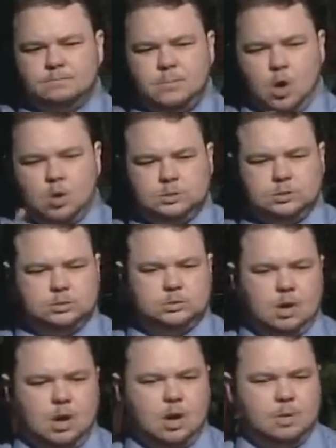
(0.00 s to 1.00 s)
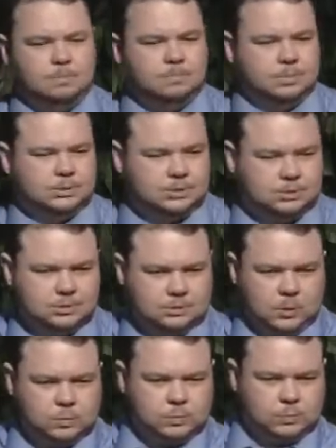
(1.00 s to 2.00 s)
in Seneca Falls
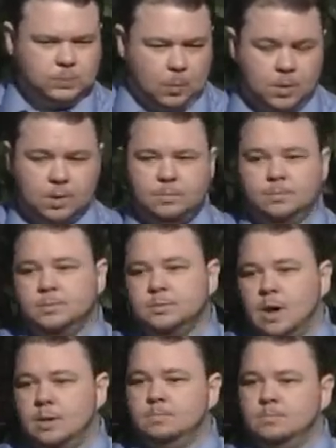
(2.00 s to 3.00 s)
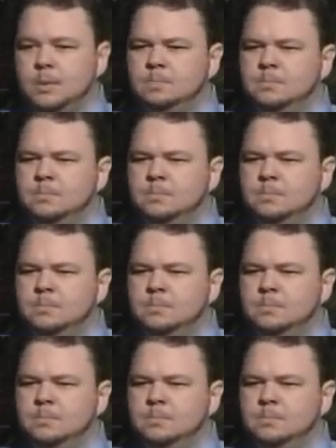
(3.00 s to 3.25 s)
in upstate New York.